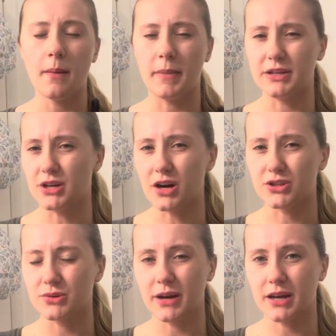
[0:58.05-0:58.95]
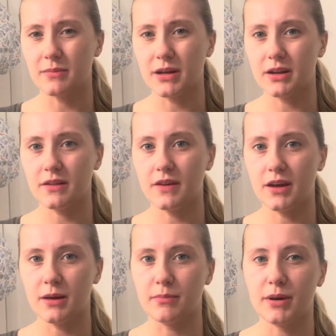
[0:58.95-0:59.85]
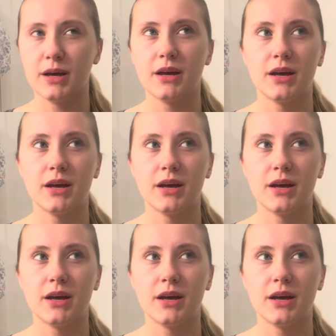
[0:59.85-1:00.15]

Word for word: My doctor recommended them.